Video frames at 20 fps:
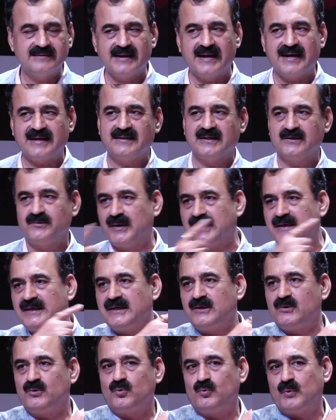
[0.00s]
They
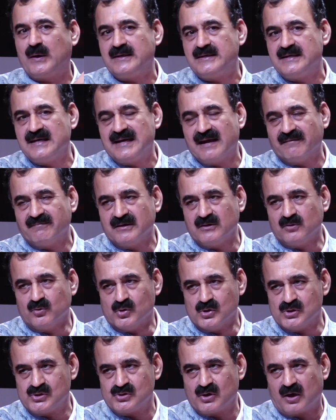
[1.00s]
reiterate the
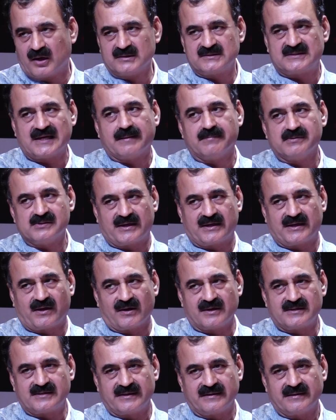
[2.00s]
2011 rules on
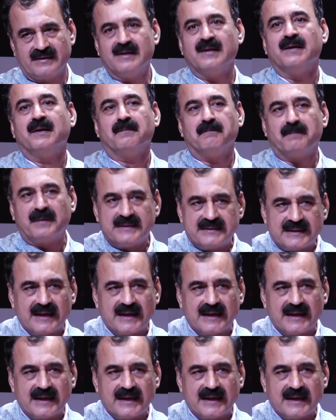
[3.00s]
cybersecurity.